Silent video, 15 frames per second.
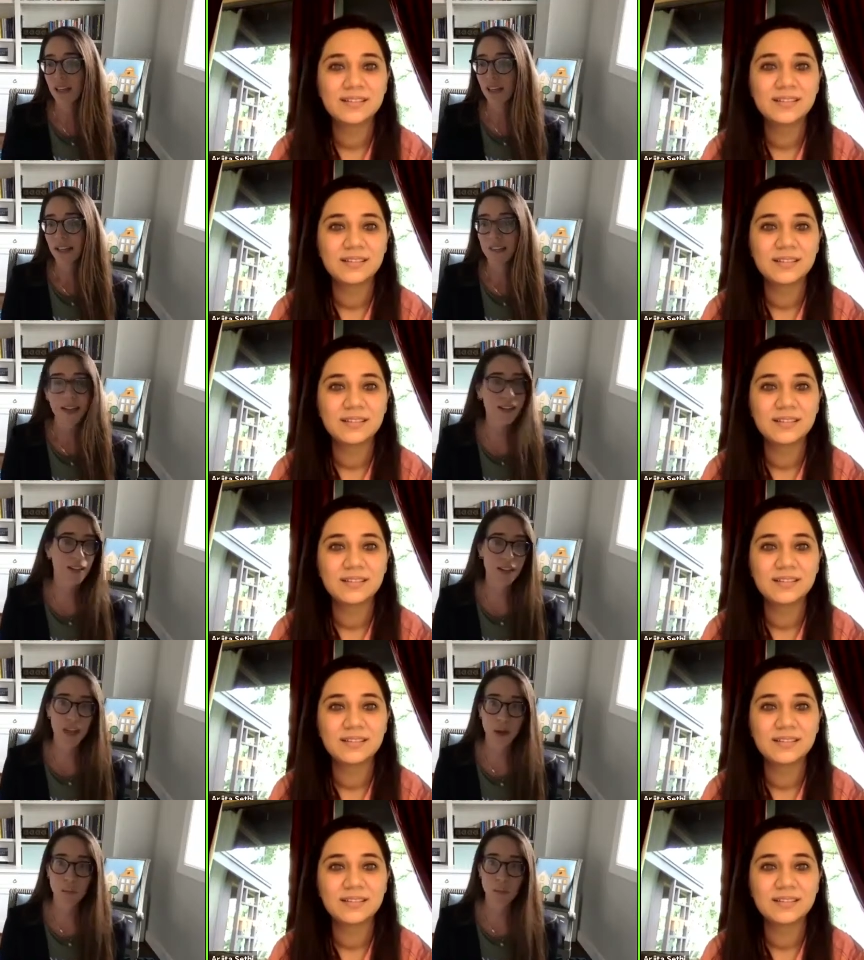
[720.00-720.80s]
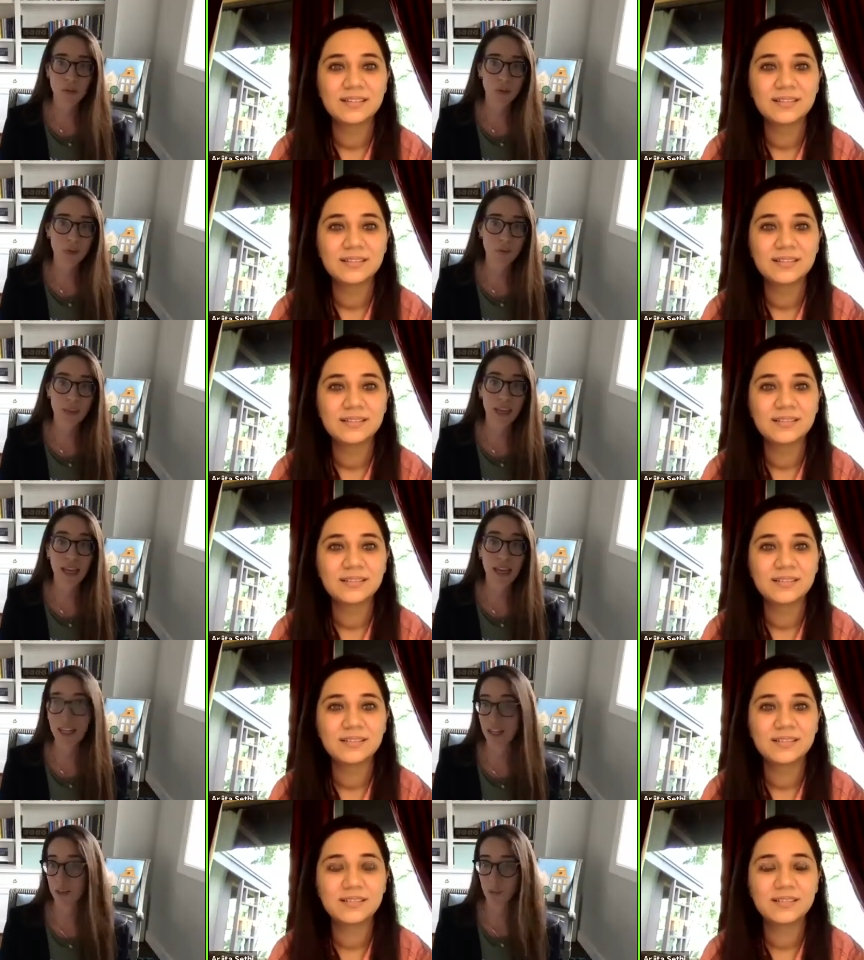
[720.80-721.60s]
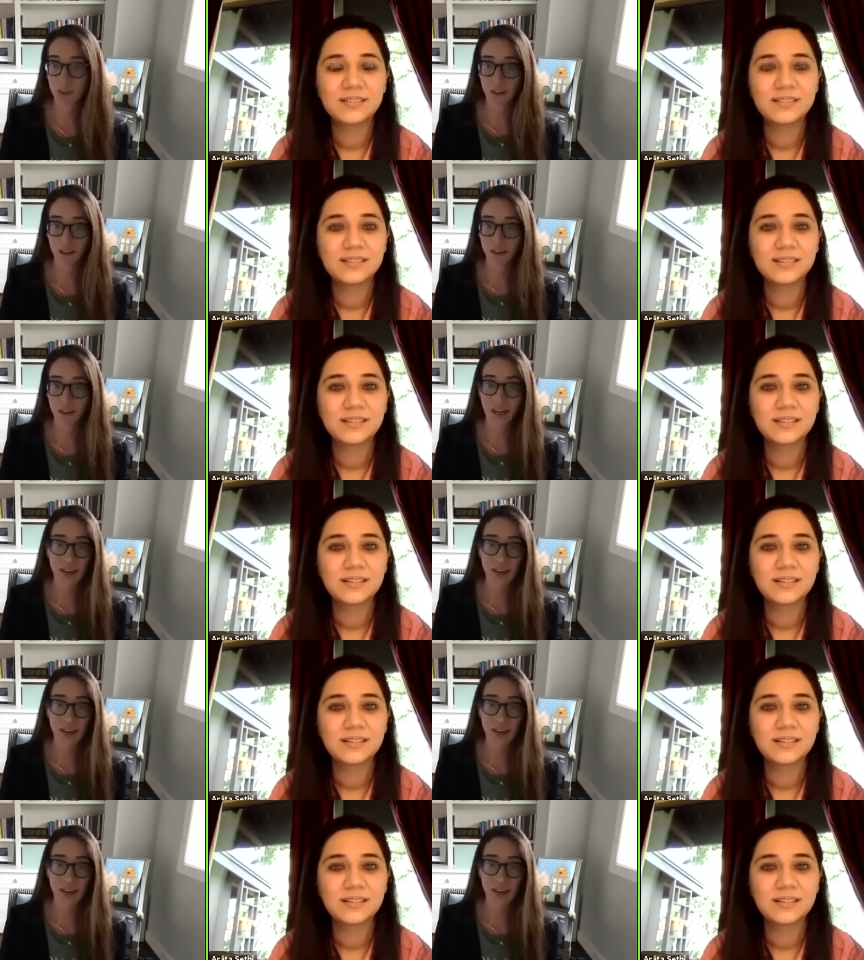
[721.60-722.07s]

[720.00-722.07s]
Speaker 1: And that can come from anywhere.